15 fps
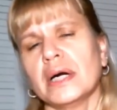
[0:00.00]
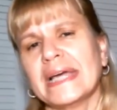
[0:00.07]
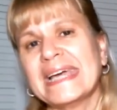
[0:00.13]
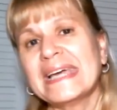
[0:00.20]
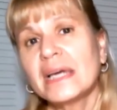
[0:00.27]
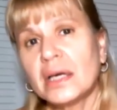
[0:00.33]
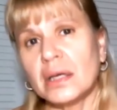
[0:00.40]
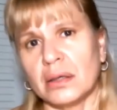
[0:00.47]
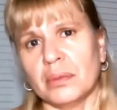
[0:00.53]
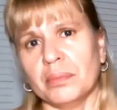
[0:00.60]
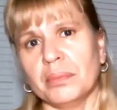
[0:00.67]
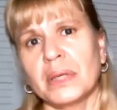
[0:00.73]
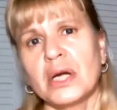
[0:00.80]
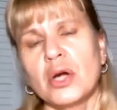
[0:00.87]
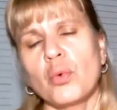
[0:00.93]

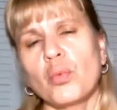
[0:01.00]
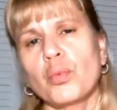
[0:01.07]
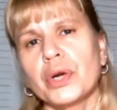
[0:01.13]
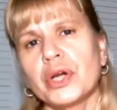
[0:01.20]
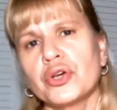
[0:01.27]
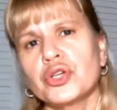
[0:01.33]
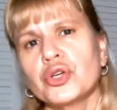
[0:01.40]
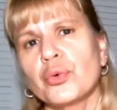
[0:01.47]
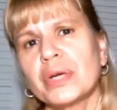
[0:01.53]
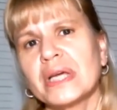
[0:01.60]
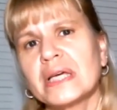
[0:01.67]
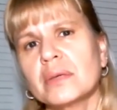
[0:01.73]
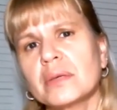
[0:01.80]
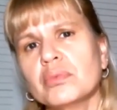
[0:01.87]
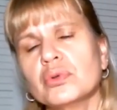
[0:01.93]
income where you're
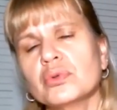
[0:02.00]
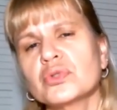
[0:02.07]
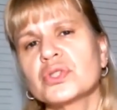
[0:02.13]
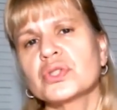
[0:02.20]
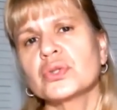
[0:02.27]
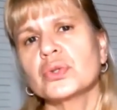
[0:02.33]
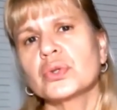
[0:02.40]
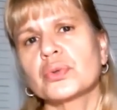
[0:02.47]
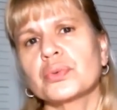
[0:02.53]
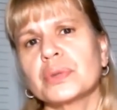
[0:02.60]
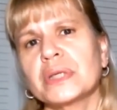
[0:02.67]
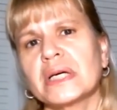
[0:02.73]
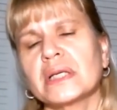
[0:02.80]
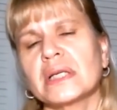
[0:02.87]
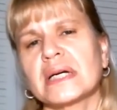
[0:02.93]
able to create,